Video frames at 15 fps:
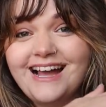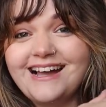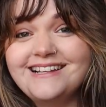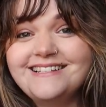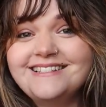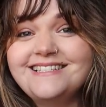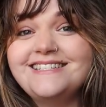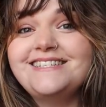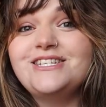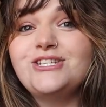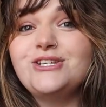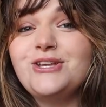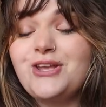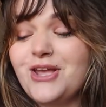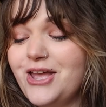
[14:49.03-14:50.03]
Got
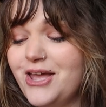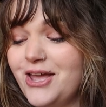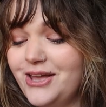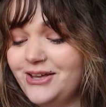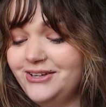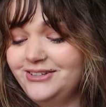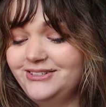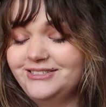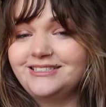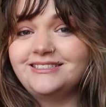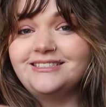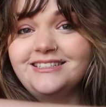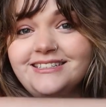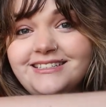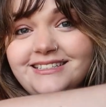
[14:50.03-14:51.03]

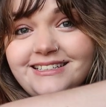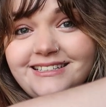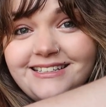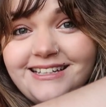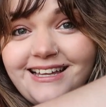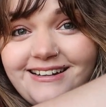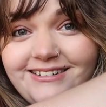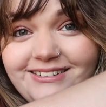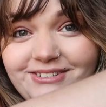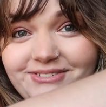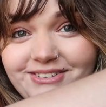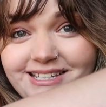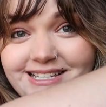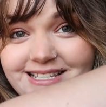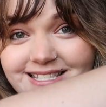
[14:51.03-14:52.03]
chills. Look. I don't know if
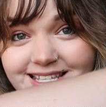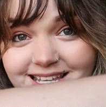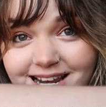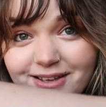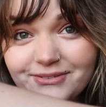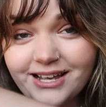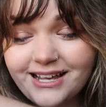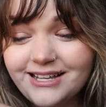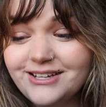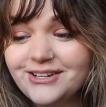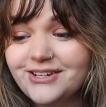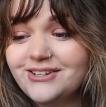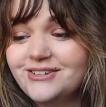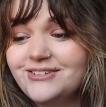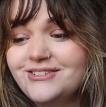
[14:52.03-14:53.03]
you can see it, I've got
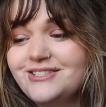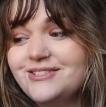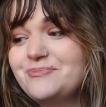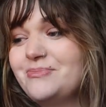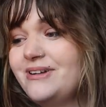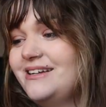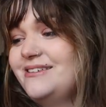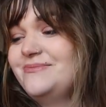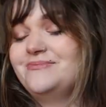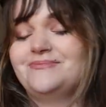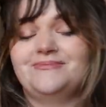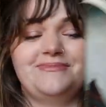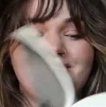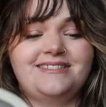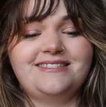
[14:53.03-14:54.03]

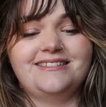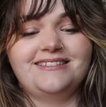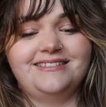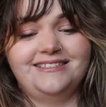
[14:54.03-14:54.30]
goosebumps.